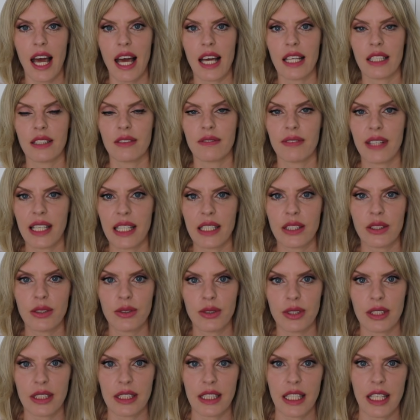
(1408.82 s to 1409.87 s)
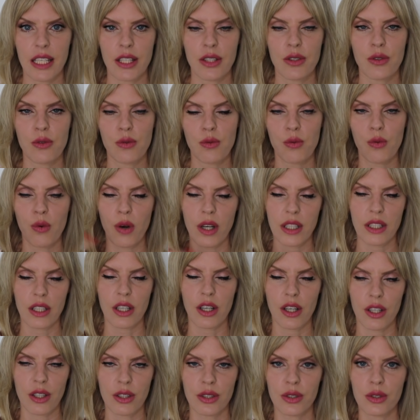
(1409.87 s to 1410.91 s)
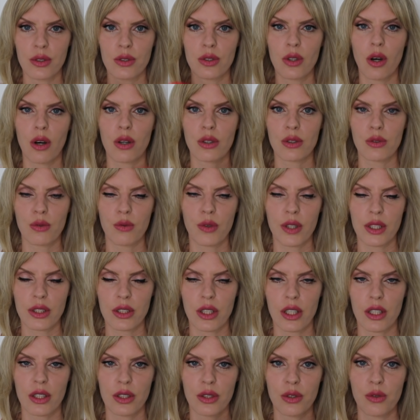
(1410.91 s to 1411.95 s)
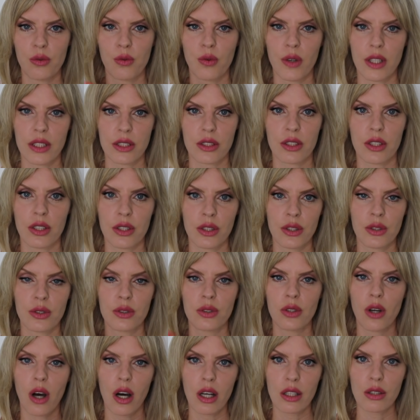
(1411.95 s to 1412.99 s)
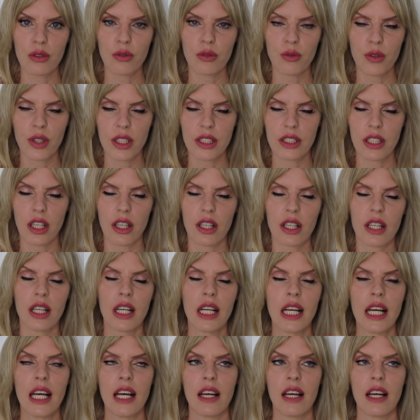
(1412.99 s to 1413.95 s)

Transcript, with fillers: and when you say you want her, you don't want her, you want her, you don't want her,